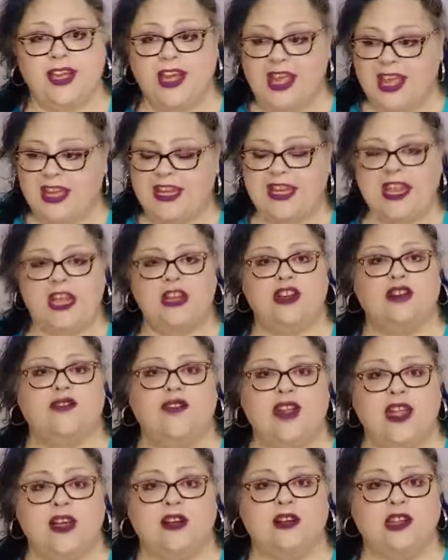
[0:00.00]
and get in your
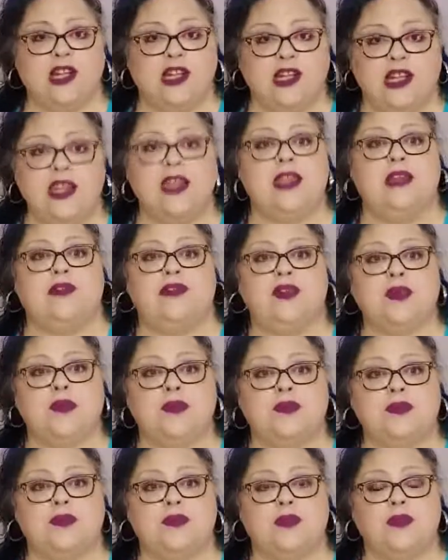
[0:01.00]
vehicle and leave.
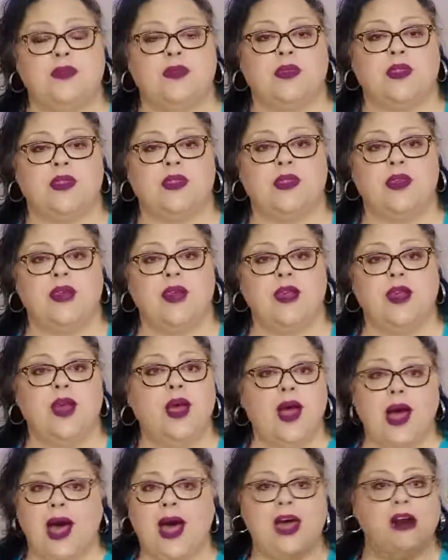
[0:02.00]

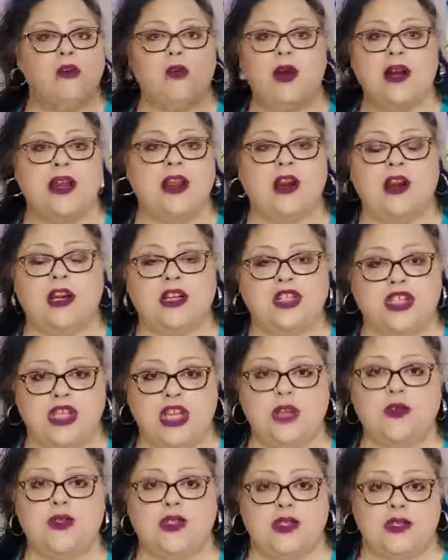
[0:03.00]
I don't want to hear
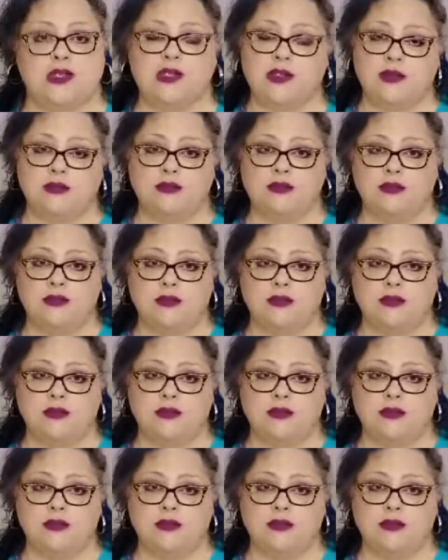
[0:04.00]
excuses.